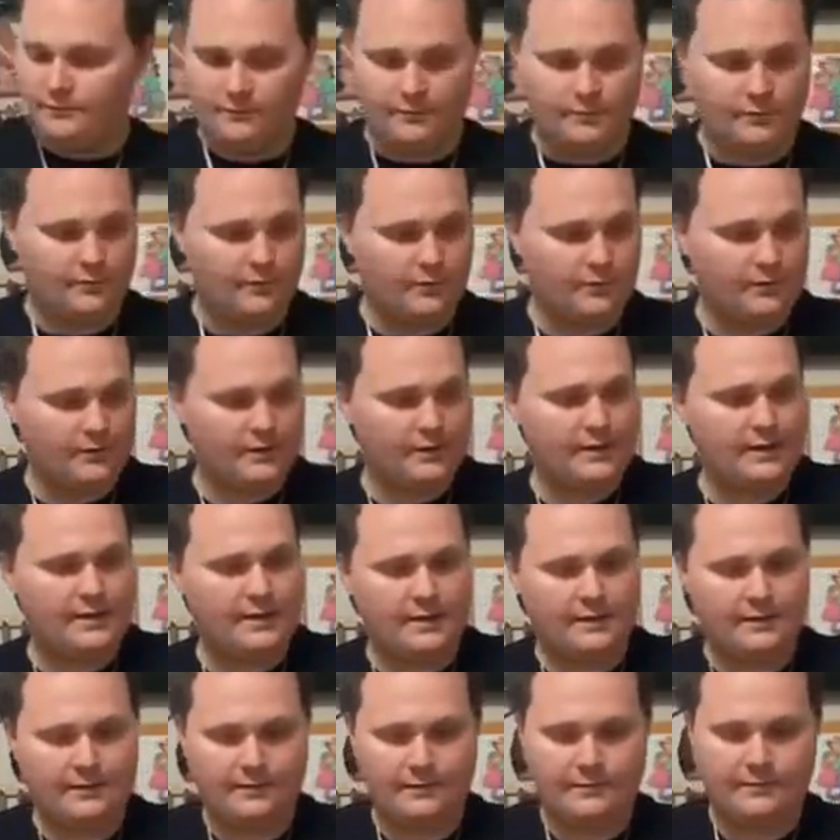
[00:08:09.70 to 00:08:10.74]
Go
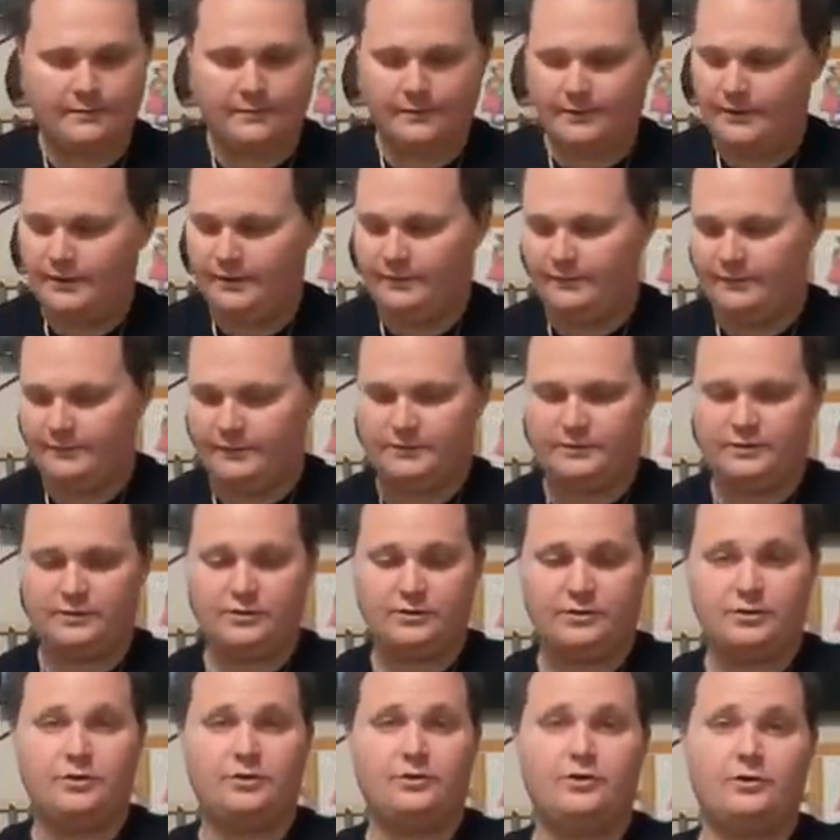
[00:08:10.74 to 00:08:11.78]
ahead and give this a
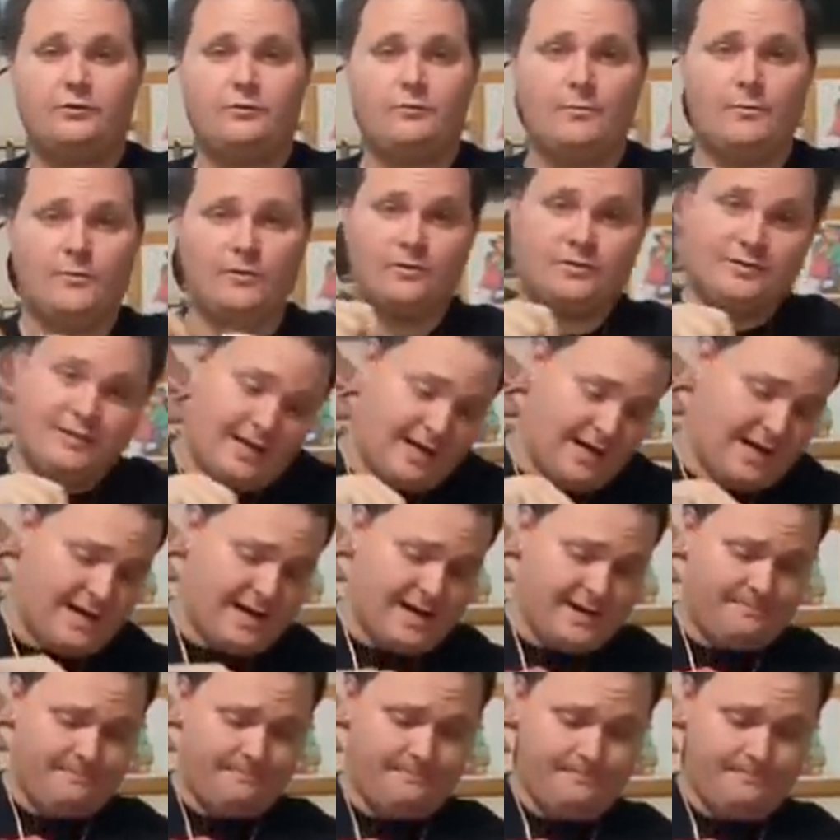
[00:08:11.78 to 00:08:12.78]
stir one more time.